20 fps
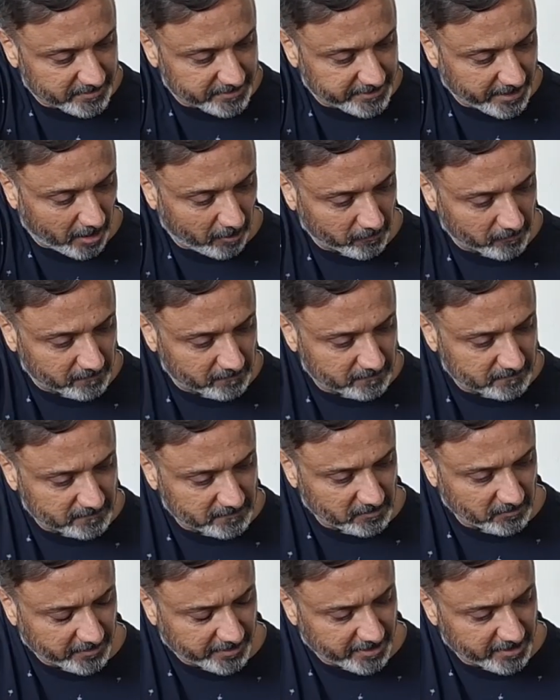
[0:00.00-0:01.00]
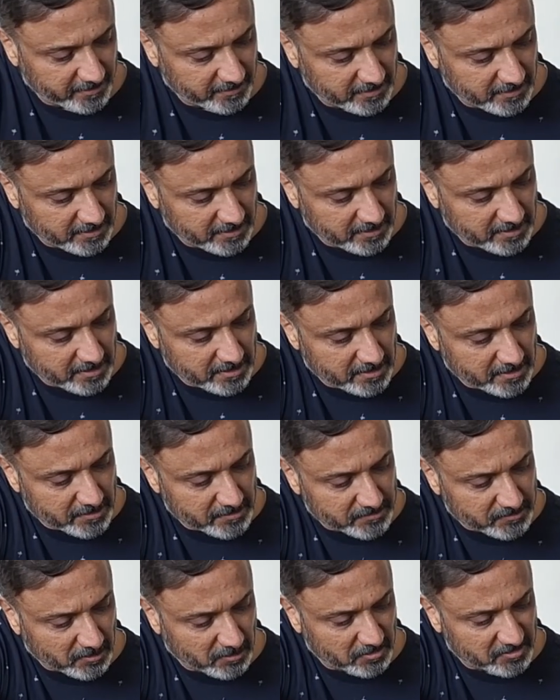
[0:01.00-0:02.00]
down. Okay,
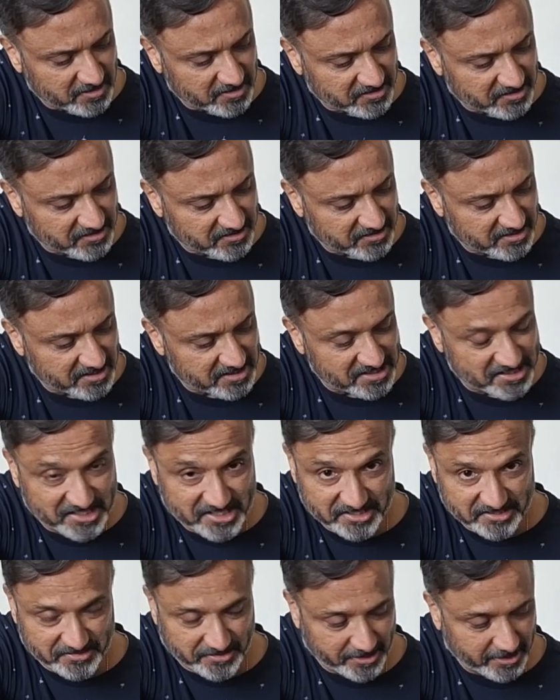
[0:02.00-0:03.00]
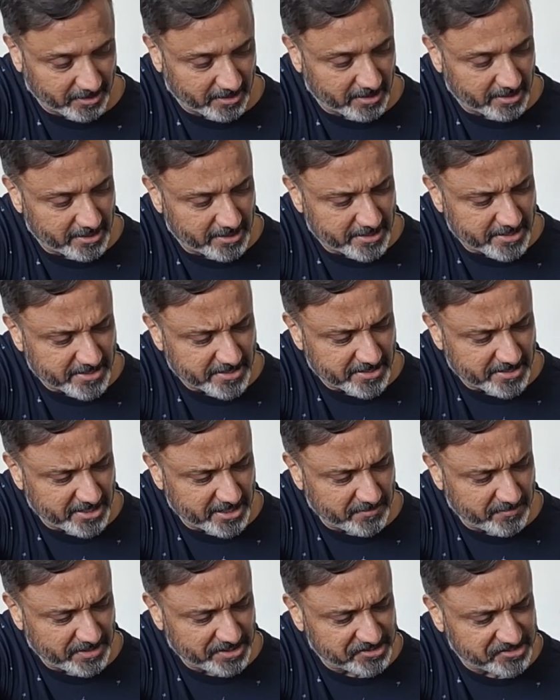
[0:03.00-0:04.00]
so this is the G string.
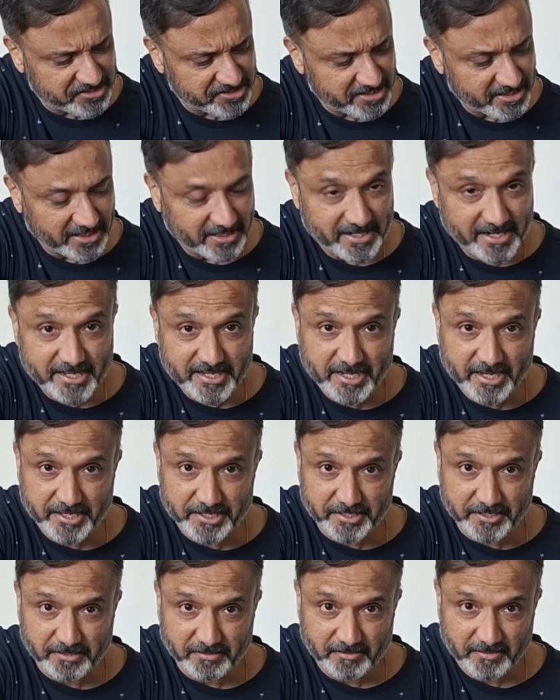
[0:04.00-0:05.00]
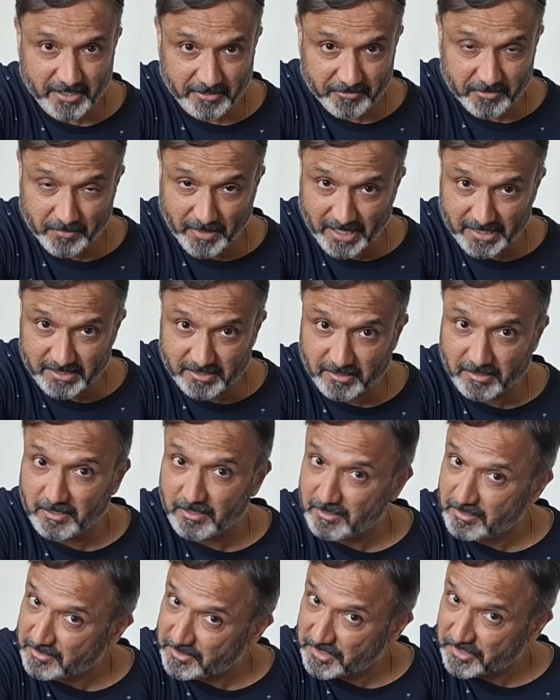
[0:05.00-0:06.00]
E, B, G, D, A, E. Every bad
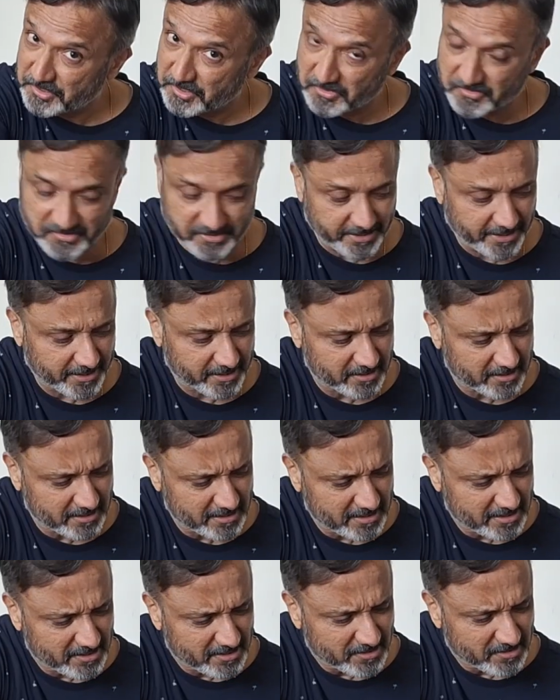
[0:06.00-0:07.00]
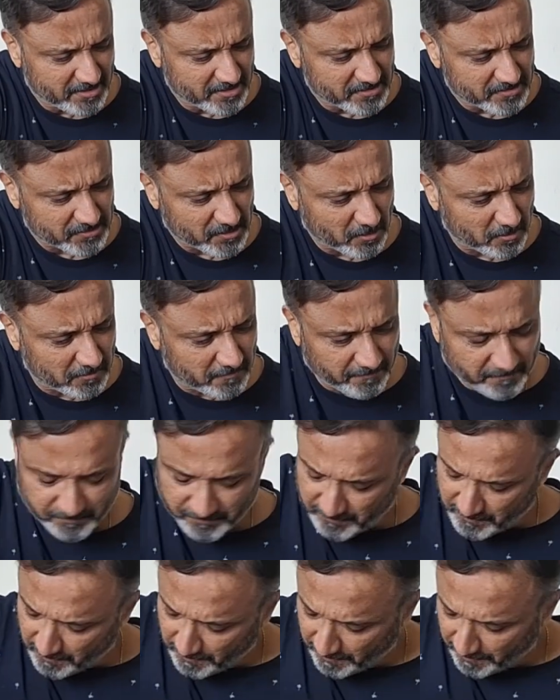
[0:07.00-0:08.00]
girl deserves an egg. So
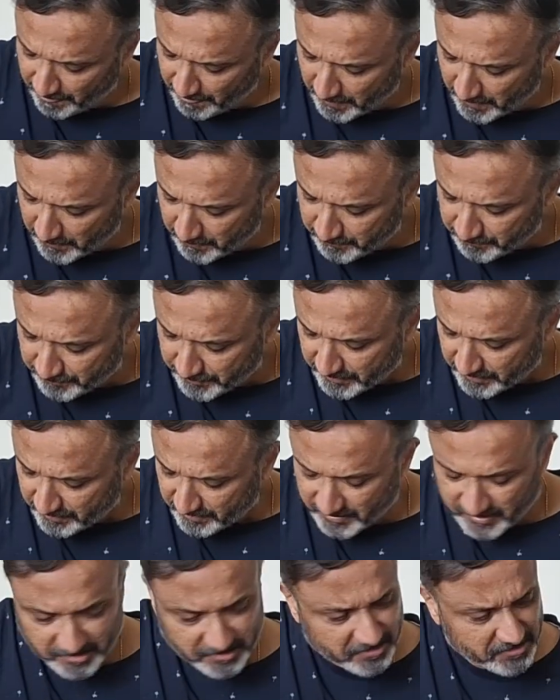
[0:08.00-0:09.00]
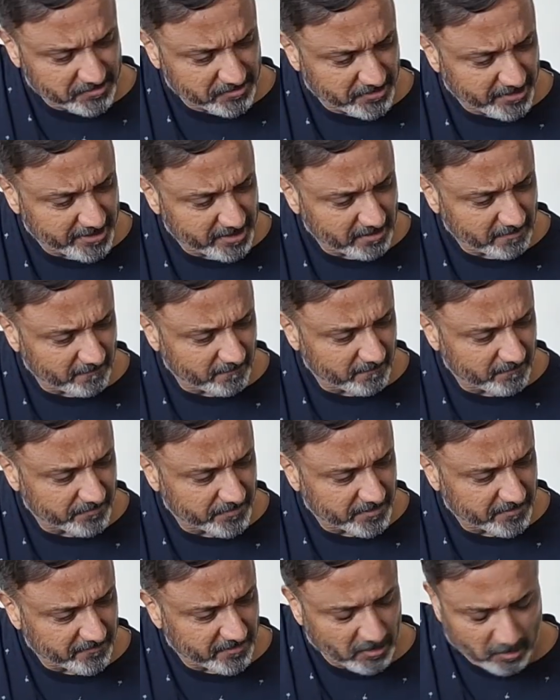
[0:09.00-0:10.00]
this string,
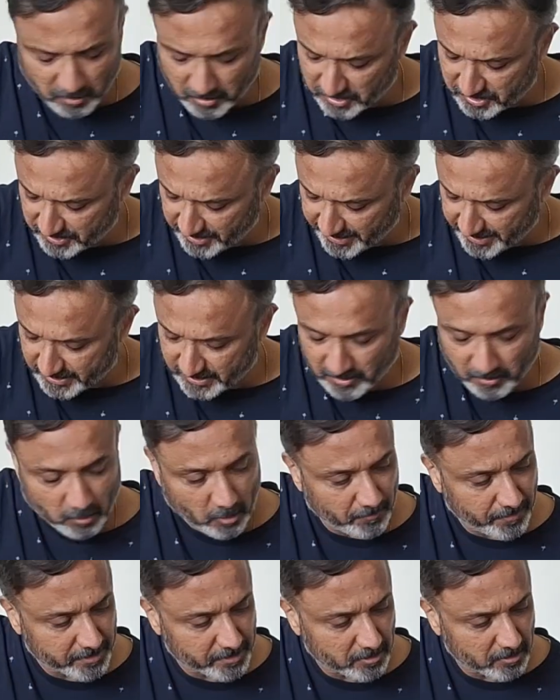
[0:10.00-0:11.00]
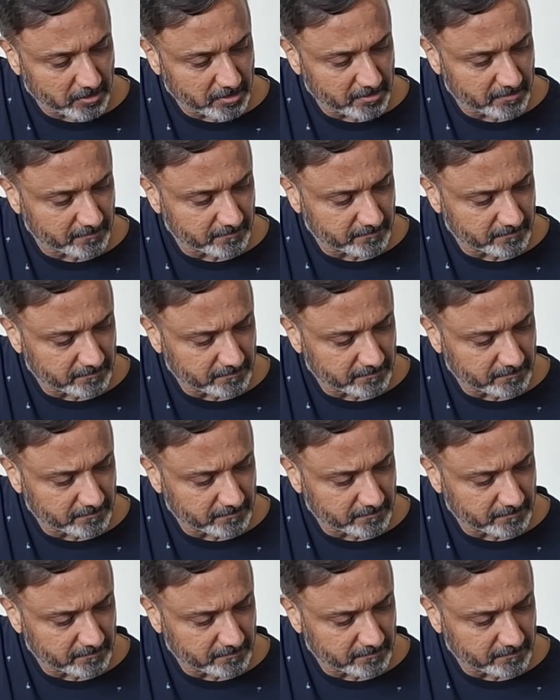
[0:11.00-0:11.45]
we're going to strike the open note.